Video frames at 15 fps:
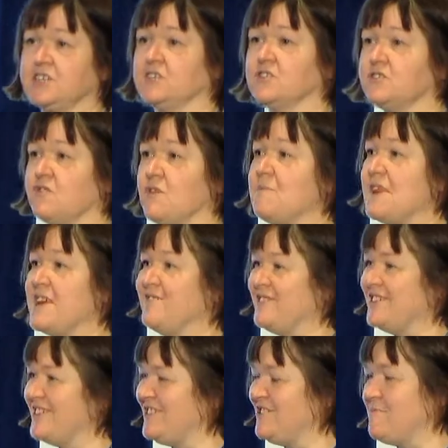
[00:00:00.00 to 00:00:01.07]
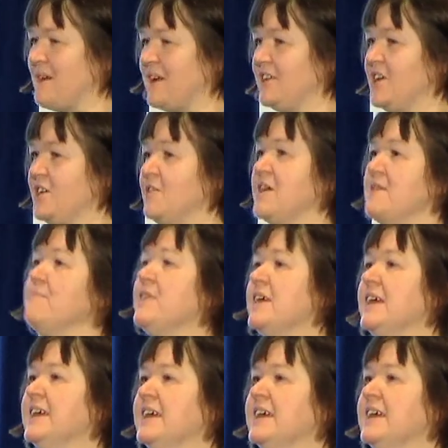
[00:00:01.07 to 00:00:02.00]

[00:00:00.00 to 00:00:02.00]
Dr. Robin Evans, you may know him,